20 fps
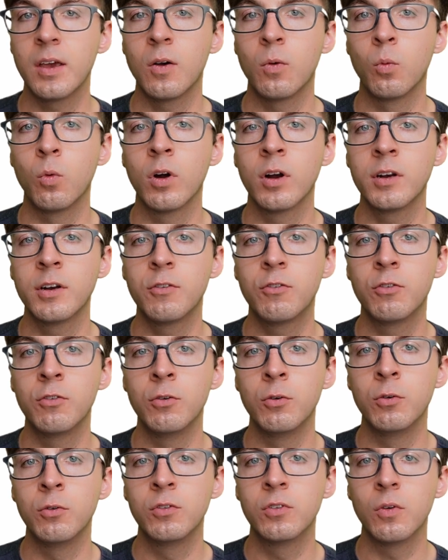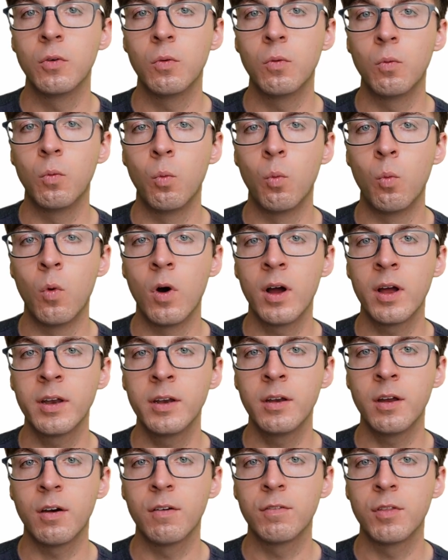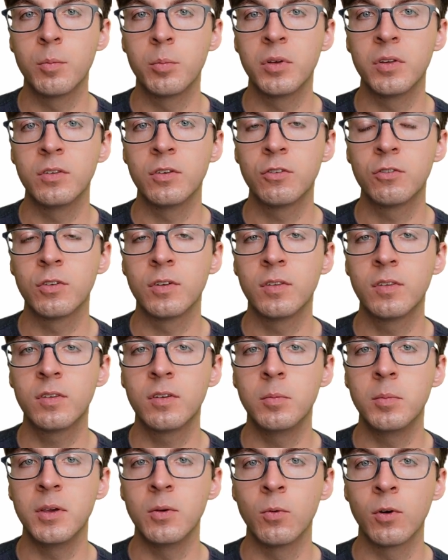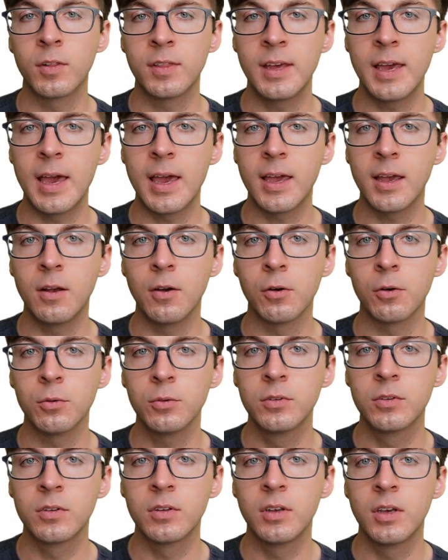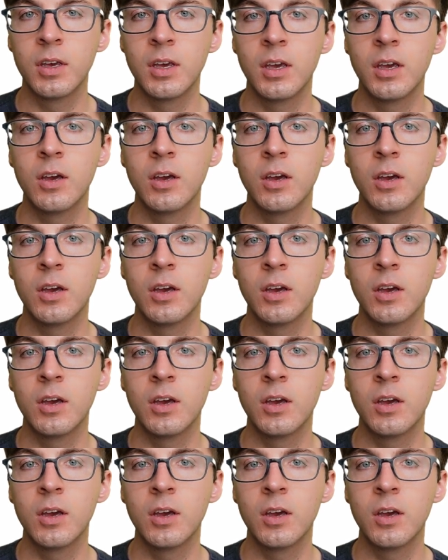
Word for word: We're going to choose one of the positions to be where the A goes.